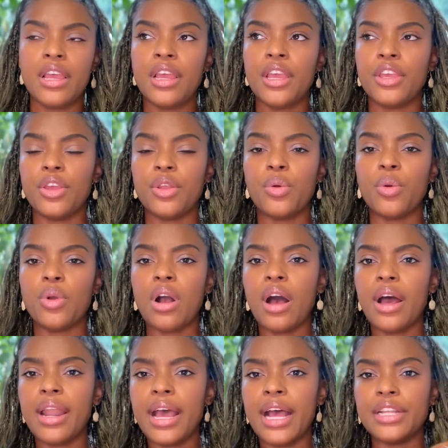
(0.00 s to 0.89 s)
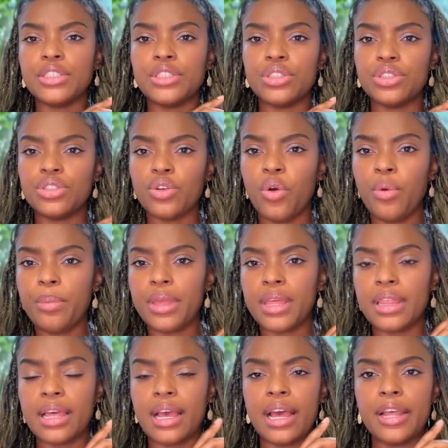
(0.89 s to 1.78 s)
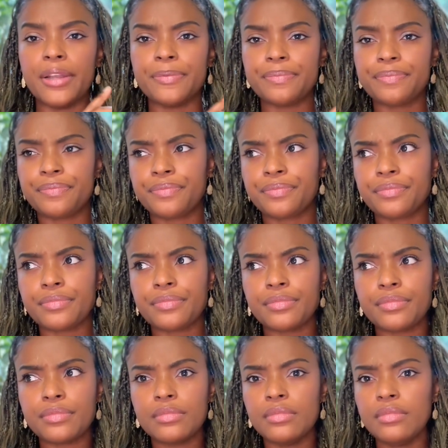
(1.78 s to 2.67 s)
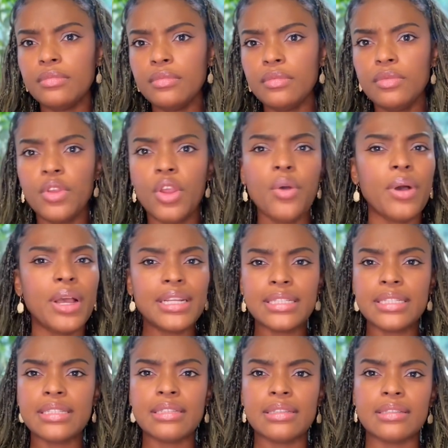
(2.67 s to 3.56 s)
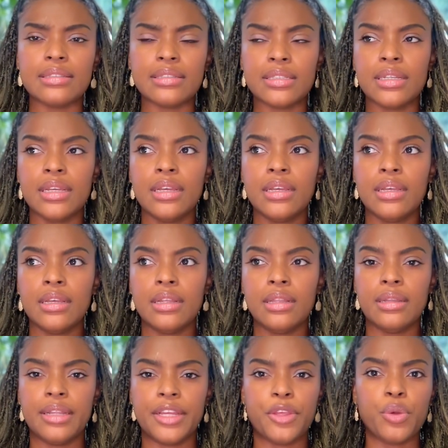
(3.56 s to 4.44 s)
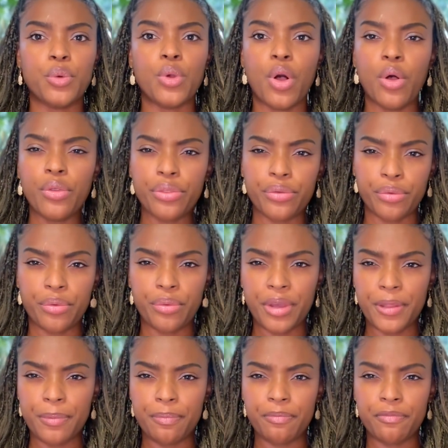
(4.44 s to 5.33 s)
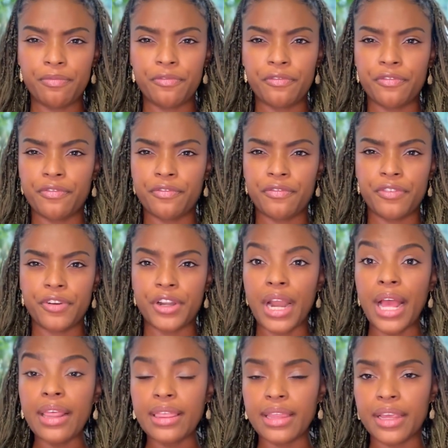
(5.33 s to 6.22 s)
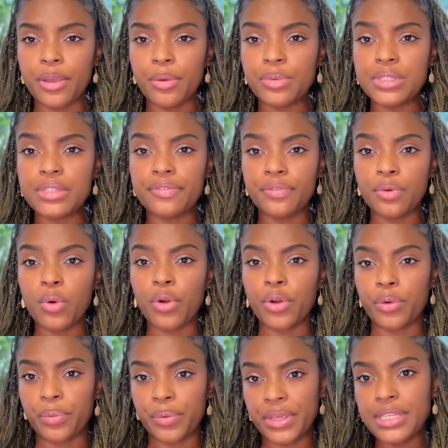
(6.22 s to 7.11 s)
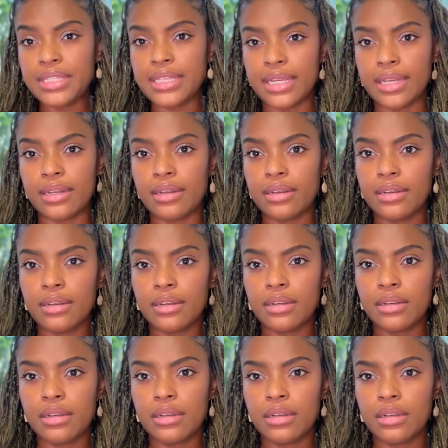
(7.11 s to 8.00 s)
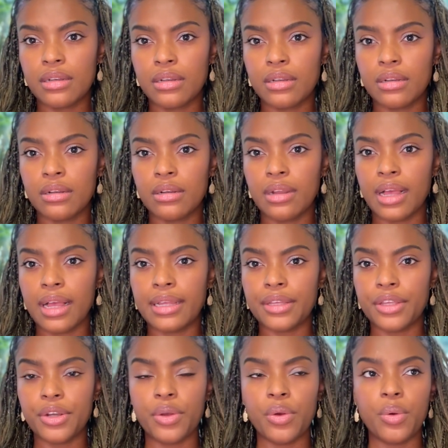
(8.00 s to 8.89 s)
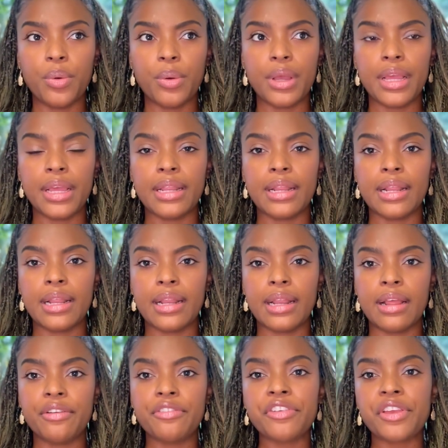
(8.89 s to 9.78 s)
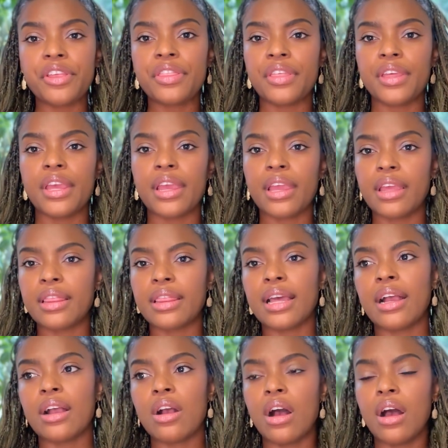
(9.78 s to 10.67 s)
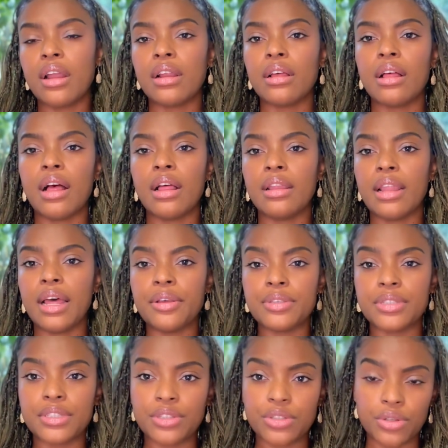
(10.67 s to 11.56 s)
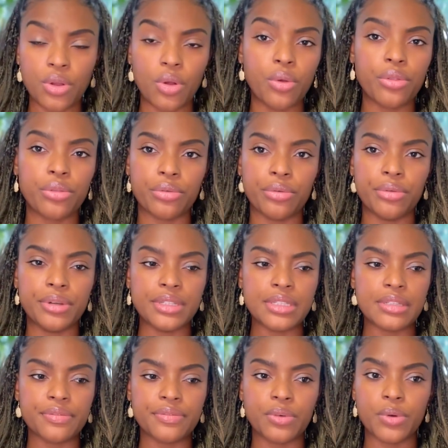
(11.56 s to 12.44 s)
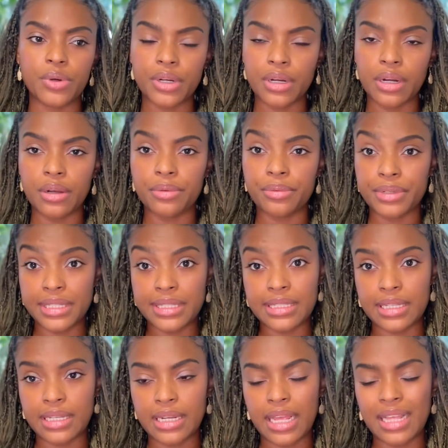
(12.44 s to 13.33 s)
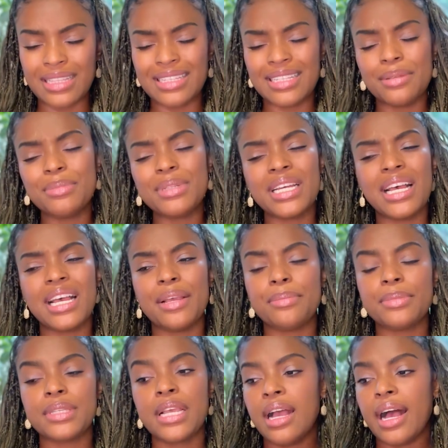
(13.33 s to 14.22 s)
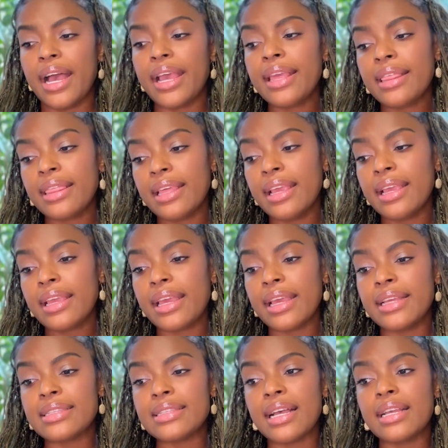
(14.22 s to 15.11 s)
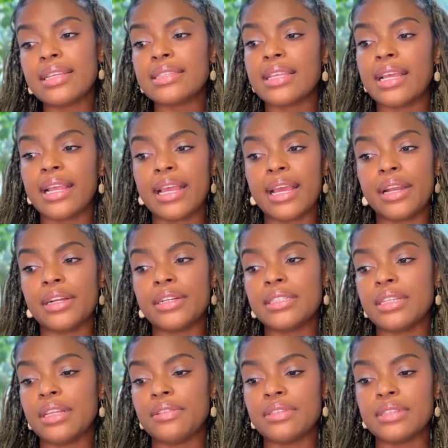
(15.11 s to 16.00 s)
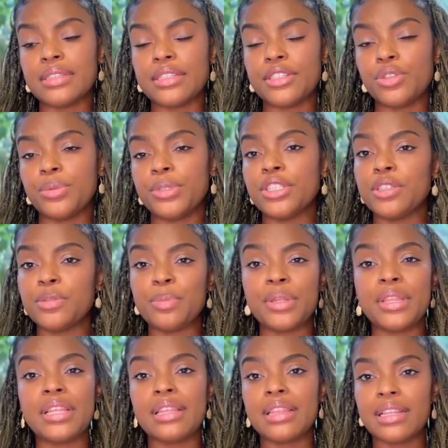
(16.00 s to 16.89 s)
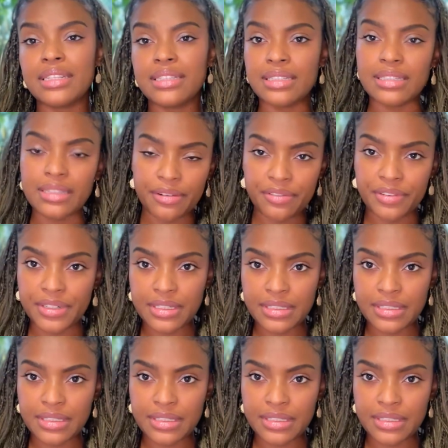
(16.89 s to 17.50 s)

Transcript: you know, God had to show me that, no, I didn't let you go through it for nothing. It was for a reason. You know, everything that God allows us to go through, it's for a reason. And sometimes I think it's us that get ourselves in situations, but then that's a different